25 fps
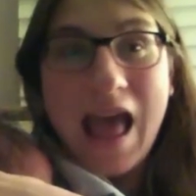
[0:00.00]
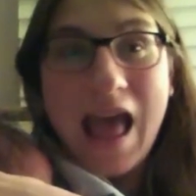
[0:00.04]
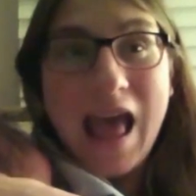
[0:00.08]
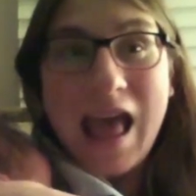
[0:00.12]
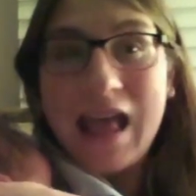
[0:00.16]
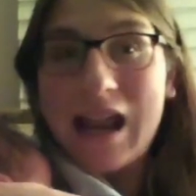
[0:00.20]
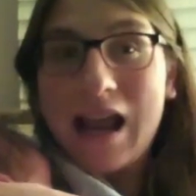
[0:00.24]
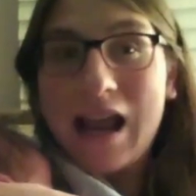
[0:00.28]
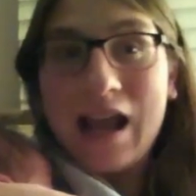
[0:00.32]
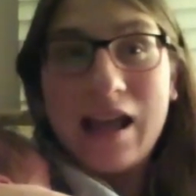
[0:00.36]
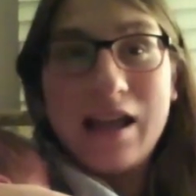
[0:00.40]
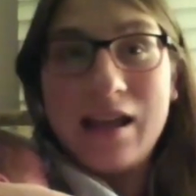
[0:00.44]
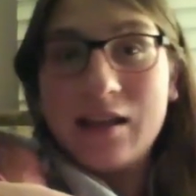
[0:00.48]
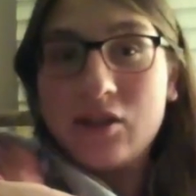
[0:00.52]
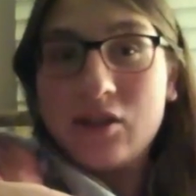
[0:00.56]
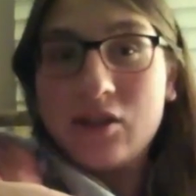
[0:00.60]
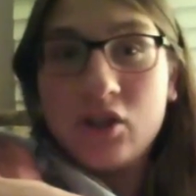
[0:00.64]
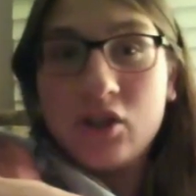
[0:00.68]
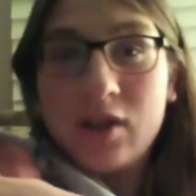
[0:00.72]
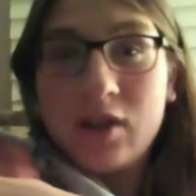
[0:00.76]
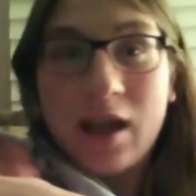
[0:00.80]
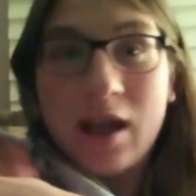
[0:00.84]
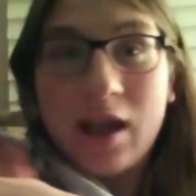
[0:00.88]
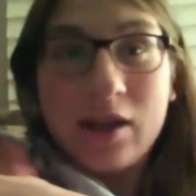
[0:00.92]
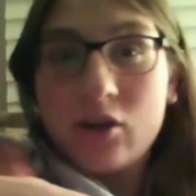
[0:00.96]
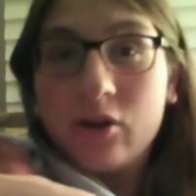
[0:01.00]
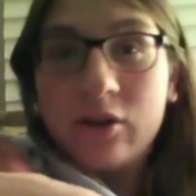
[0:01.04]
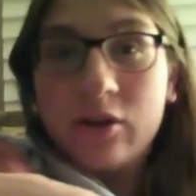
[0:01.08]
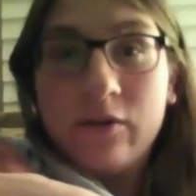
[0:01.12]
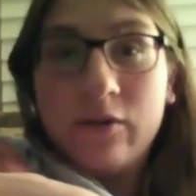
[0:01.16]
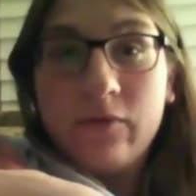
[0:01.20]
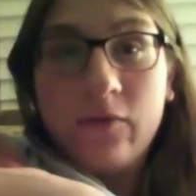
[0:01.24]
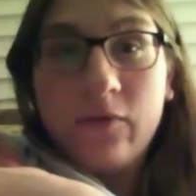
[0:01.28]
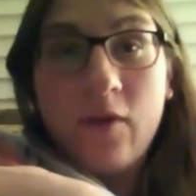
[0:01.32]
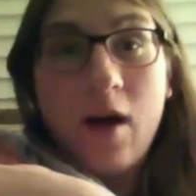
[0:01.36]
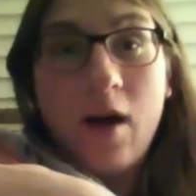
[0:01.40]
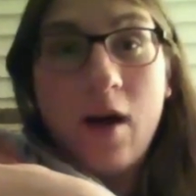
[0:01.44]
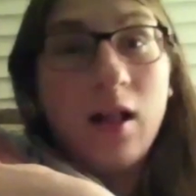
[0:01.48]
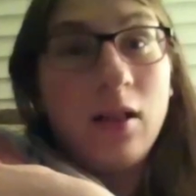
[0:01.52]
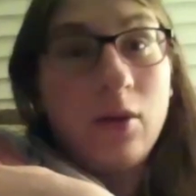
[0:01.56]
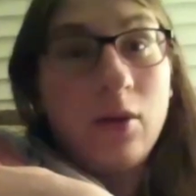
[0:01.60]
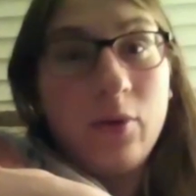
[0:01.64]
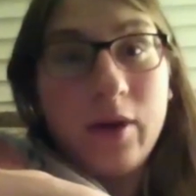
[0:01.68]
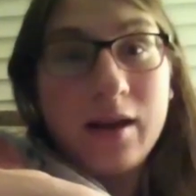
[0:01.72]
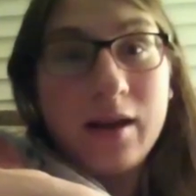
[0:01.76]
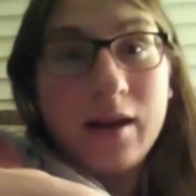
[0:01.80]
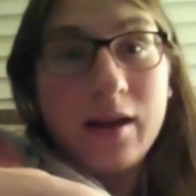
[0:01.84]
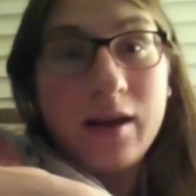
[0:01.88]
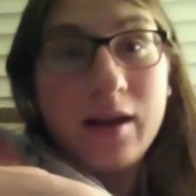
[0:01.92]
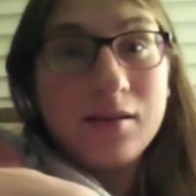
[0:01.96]
and I it just I couldn't follow
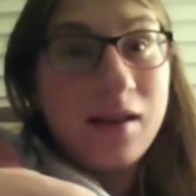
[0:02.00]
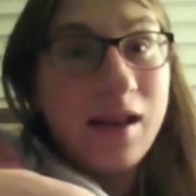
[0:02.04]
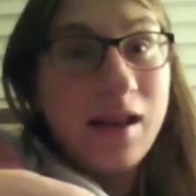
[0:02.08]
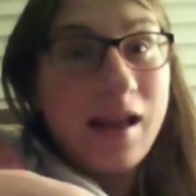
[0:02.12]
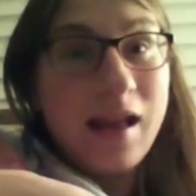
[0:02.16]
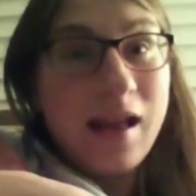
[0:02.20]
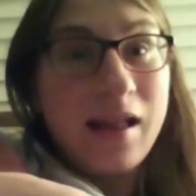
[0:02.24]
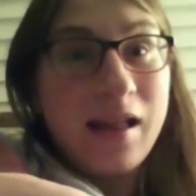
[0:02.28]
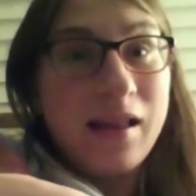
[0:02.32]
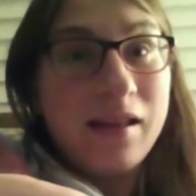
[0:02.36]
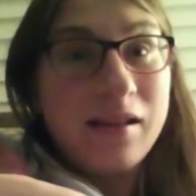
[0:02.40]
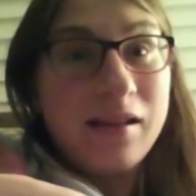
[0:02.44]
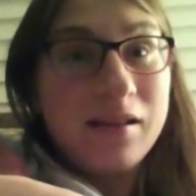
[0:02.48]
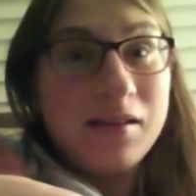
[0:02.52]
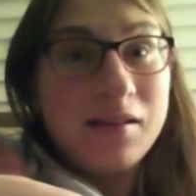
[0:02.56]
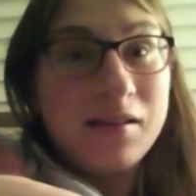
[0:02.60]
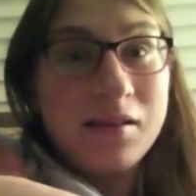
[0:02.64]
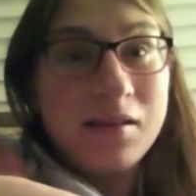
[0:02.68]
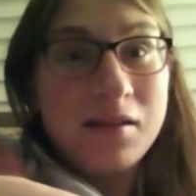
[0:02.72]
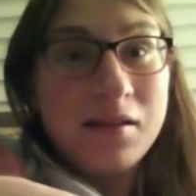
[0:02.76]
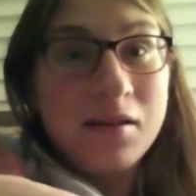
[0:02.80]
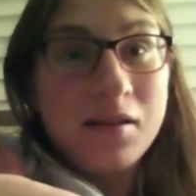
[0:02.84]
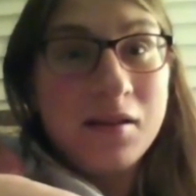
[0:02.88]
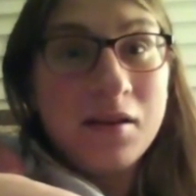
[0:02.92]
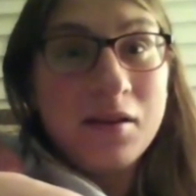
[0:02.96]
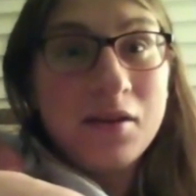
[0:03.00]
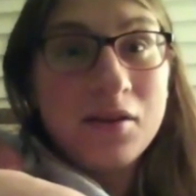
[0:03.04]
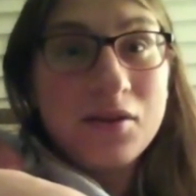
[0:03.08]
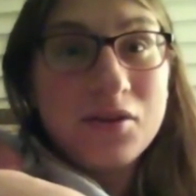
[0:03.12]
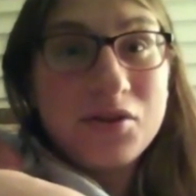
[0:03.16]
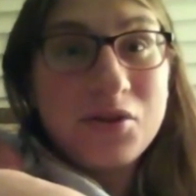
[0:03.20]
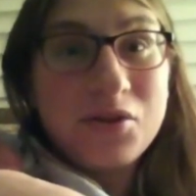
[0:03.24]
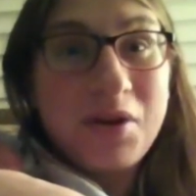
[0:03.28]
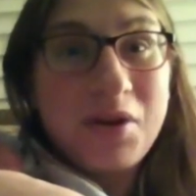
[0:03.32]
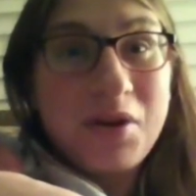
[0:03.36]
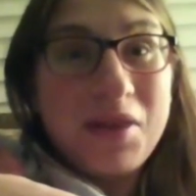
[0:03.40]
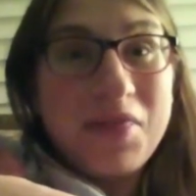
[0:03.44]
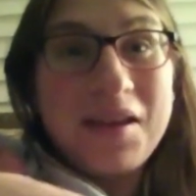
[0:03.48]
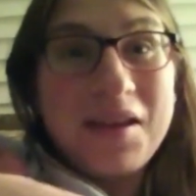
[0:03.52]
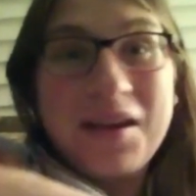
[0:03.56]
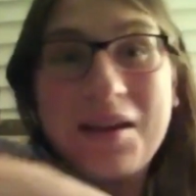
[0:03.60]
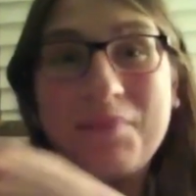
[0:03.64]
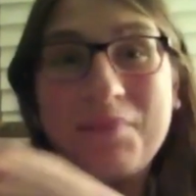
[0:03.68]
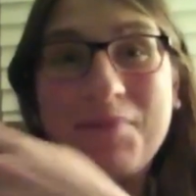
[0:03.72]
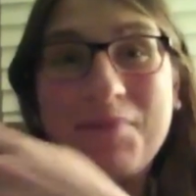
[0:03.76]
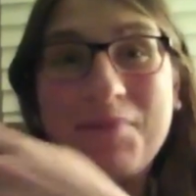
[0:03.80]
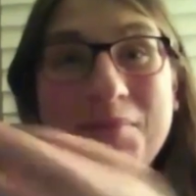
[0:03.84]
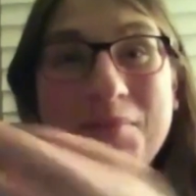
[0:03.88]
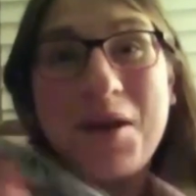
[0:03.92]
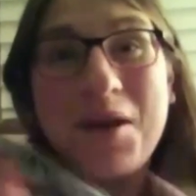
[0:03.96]
it. And so I think
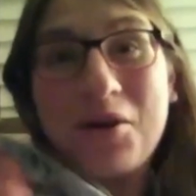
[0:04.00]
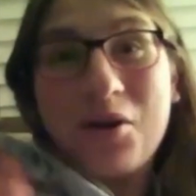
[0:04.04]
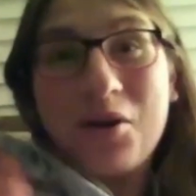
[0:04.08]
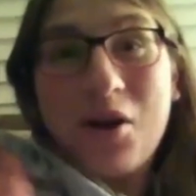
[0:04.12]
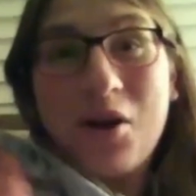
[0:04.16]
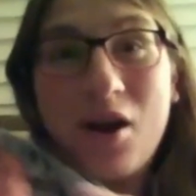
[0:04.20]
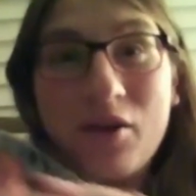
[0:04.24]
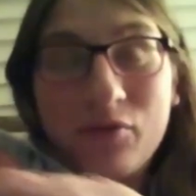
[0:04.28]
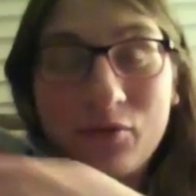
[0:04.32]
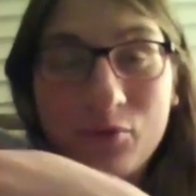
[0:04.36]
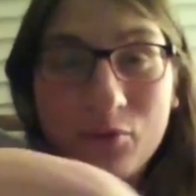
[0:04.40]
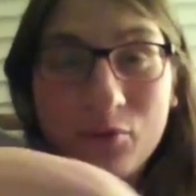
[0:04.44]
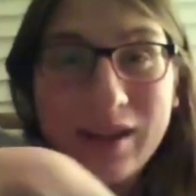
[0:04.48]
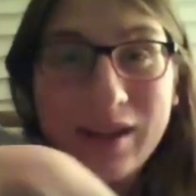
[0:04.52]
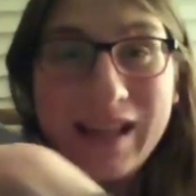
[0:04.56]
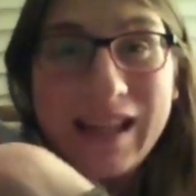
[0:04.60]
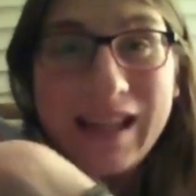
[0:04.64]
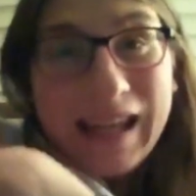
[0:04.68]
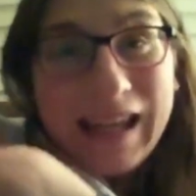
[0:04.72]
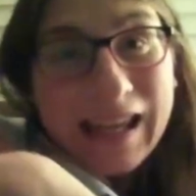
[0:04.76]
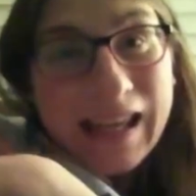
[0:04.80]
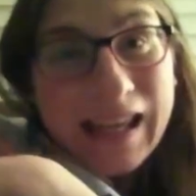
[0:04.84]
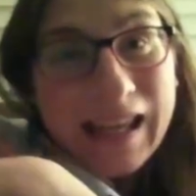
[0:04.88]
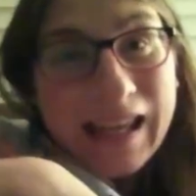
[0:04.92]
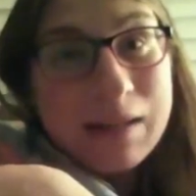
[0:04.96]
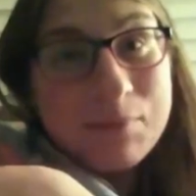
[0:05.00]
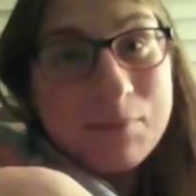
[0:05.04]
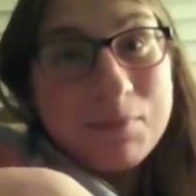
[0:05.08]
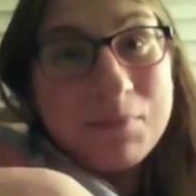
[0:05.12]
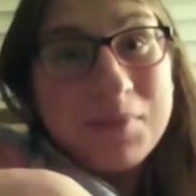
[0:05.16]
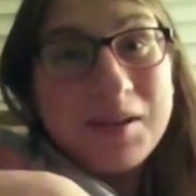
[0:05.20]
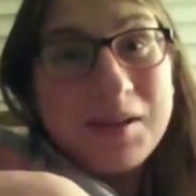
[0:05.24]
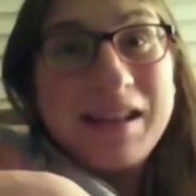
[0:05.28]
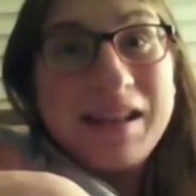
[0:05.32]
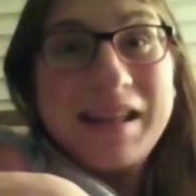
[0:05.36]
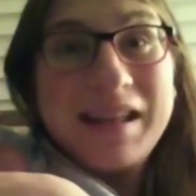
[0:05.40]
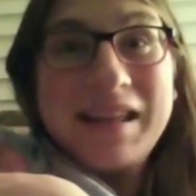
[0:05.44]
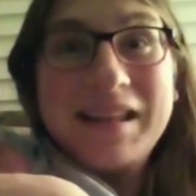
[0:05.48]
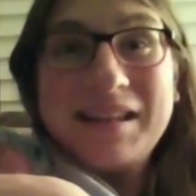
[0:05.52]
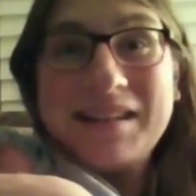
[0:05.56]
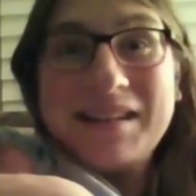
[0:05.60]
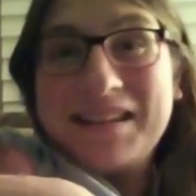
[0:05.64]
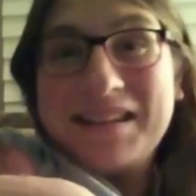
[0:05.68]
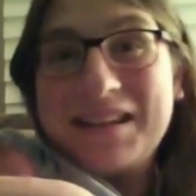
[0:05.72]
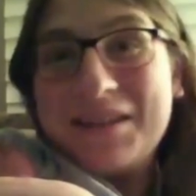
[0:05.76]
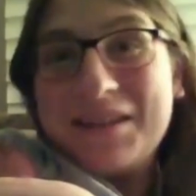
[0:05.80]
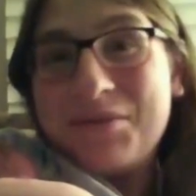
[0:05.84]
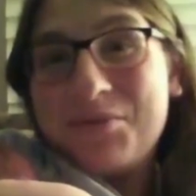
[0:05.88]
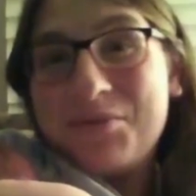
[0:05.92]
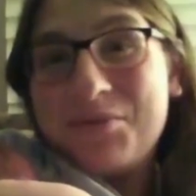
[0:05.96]
I'd be better off reading it, but
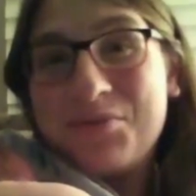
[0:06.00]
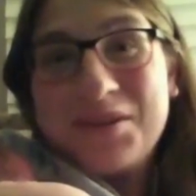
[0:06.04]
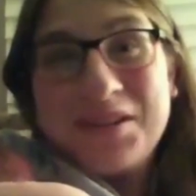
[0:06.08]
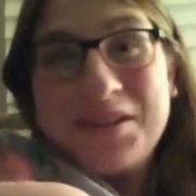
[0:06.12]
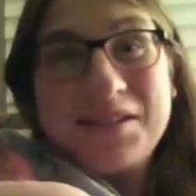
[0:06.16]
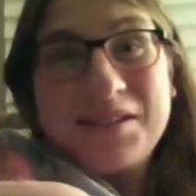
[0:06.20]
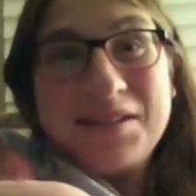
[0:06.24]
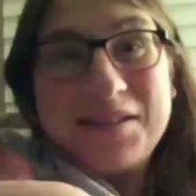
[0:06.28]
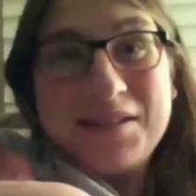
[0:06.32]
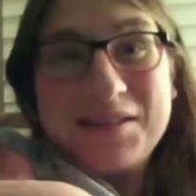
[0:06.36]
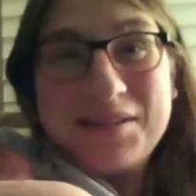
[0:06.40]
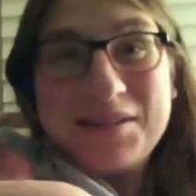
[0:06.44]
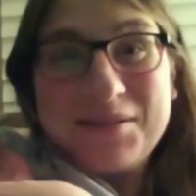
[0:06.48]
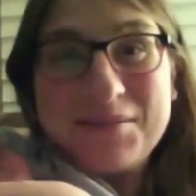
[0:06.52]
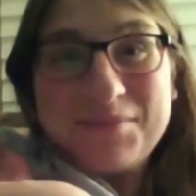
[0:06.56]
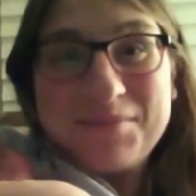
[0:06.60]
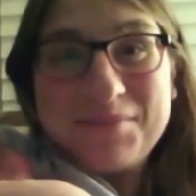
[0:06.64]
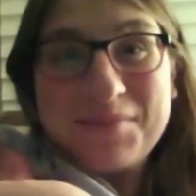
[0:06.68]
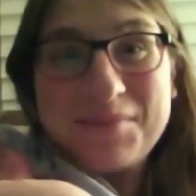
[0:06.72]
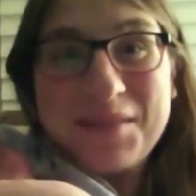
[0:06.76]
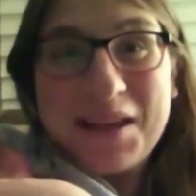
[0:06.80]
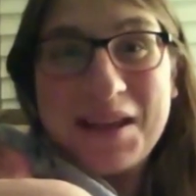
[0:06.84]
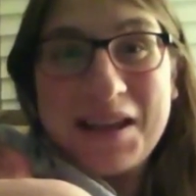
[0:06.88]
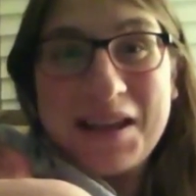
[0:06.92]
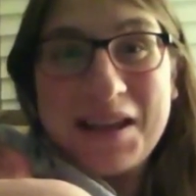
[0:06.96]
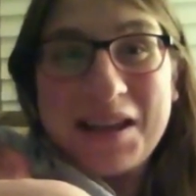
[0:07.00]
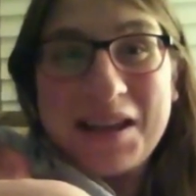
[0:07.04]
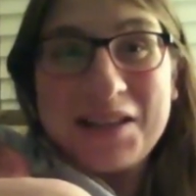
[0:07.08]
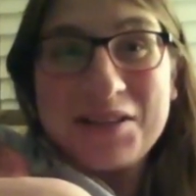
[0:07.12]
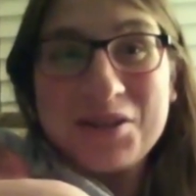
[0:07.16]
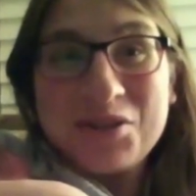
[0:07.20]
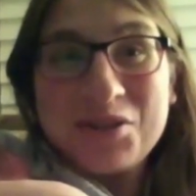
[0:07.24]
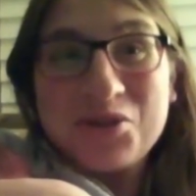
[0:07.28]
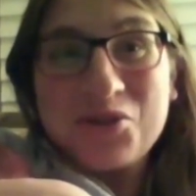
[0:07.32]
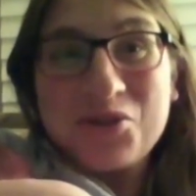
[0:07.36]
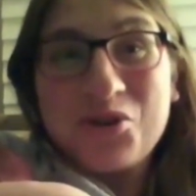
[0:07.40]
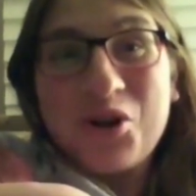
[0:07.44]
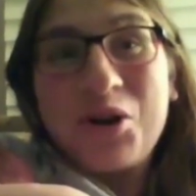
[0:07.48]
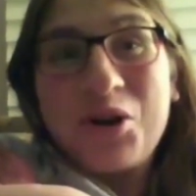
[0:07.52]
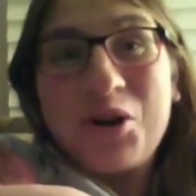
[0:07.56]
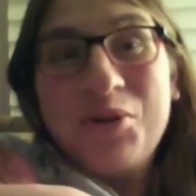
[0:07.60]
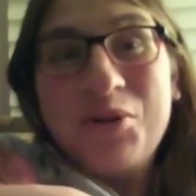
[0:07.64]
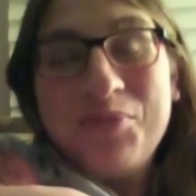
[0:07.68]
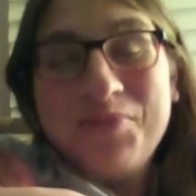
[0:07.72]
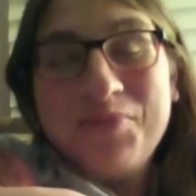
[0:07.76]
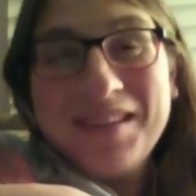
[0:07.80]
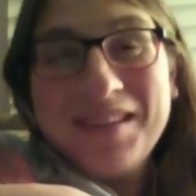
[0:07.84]
it was it's a struggle.